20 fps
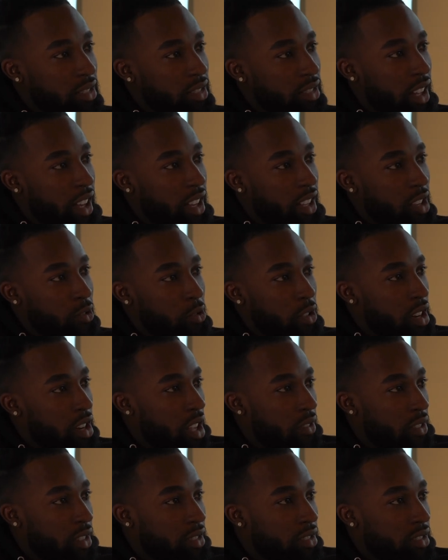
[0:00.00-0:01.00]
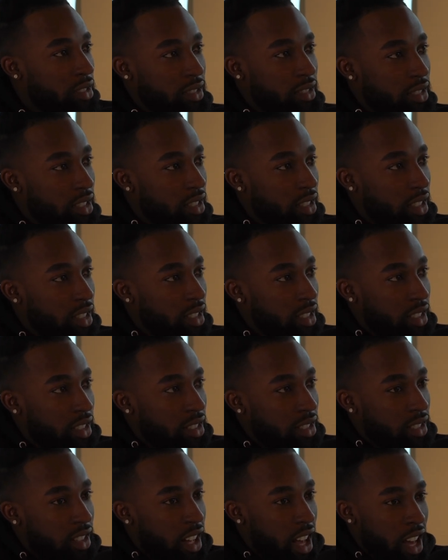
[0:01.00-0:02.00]
Like it wasn't even
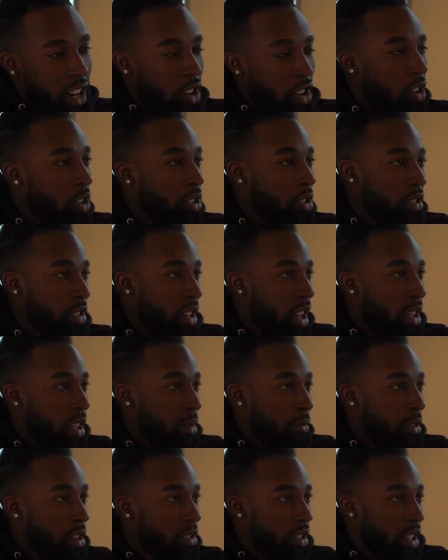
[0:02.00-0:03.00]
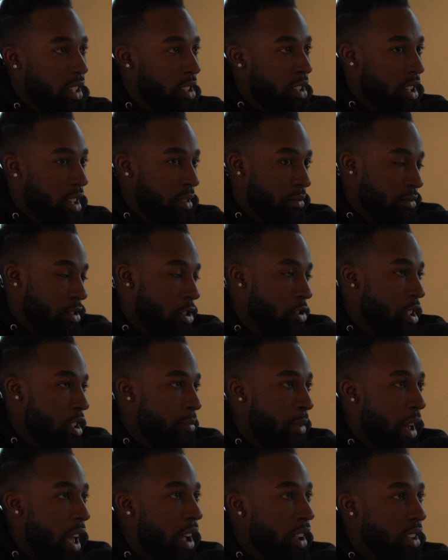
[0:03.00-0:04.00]
out of all those that I emailed, like 30
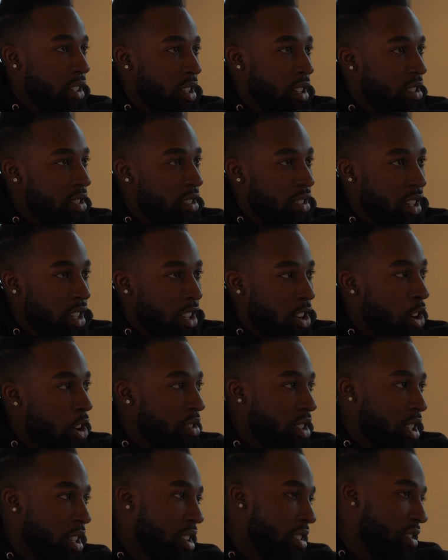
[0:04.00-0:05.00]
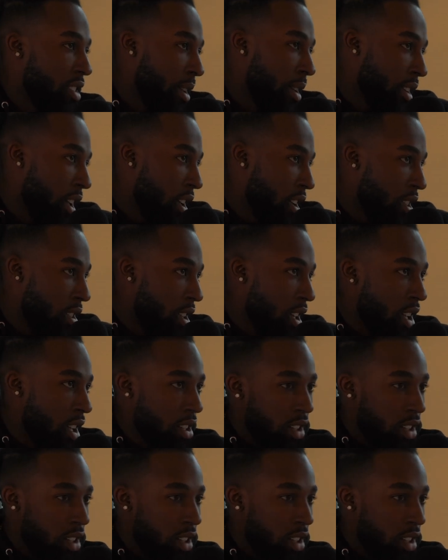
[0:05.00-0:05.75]
back, and just all saying the same kind of thing.